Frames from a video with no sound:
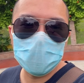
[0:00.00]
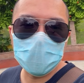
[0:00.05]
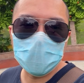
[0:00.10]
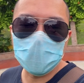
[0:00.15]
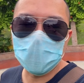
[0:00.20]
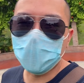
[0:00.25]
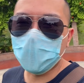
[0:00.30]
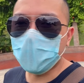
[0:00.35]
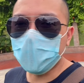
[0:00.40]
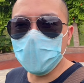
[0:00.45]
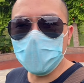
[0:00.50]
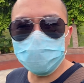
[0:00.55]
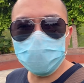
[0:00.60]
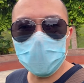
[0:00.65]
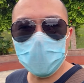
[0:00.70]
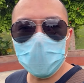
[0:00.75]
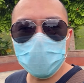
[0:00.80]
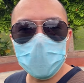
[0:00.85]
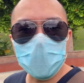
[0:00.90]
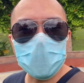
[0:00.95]
Alright, in this
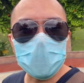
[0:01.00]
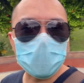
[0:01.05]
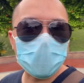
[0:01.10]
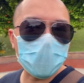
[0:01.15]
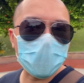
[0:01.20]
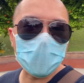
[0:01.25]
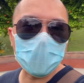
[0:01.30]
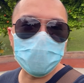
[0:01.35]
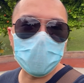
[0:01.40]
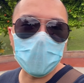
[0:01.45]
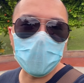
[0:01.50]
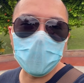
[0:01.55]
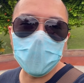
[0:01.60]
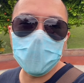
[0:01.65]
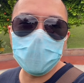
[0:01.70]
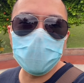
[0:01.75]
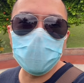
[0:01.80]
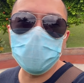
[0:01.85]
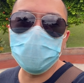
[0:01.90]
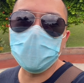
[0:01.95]
video, I'm going to talk about
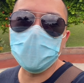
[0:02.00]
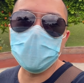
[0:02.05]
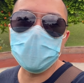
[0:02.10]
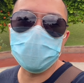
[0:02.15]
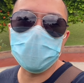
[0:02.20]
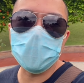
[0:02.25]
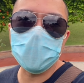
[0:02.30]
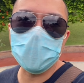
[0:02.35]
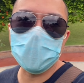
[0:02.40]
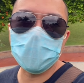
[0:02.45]
why nobody really